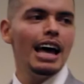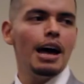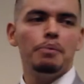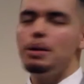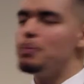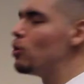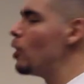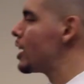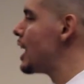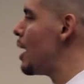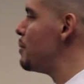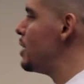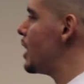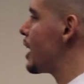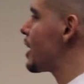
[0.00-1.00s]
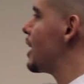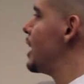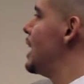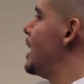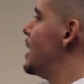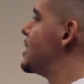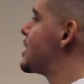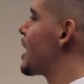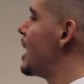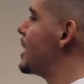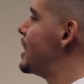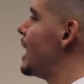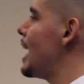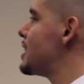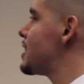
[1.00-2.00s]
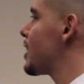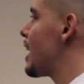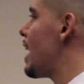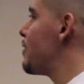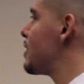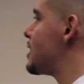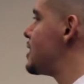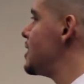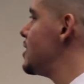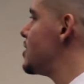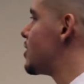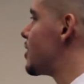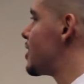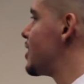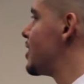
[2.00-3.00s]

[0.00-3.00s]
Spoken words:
People looking at me like, is this guy dancing or having a seizure?